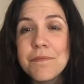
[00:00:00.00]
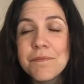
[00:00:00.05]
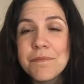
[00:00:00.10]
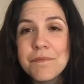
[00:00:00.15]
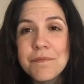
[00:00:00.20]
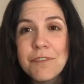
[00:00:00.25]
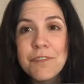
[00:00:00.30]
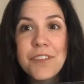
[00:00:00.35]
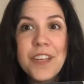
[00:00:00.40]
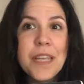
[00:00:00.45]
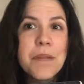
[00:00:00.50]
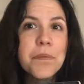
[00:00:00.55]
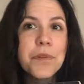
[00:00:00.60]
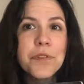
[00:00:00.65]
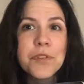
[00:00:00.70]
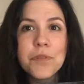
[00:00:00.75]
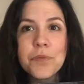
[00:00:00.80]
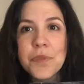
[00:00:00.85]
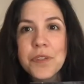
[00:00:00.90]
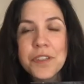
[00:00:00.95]

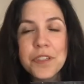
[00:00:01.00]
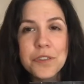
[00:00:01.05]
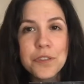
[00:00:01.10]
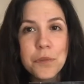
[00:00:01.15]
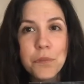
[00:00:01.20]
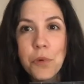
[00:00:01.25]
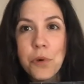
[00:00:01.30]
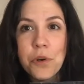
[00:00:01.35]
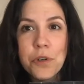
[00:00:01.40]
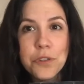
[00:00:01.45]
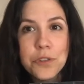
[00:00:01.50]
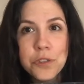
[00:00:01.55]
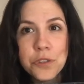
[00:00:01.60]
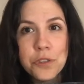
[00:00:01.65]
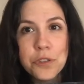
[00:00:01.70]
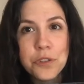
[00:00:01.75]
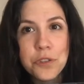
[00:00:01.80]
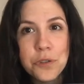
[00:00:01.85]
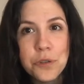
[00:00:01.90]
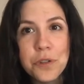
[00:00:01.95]
fables where there's a moral
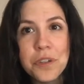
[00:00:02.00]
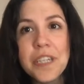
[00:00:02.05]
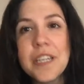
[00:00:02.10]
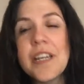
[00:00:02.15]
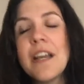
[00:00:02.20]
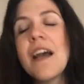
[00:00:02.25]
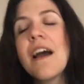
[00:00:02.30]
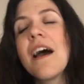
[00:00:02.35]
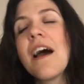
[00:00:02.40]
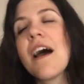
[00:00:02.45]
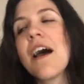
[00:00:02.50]
to the story,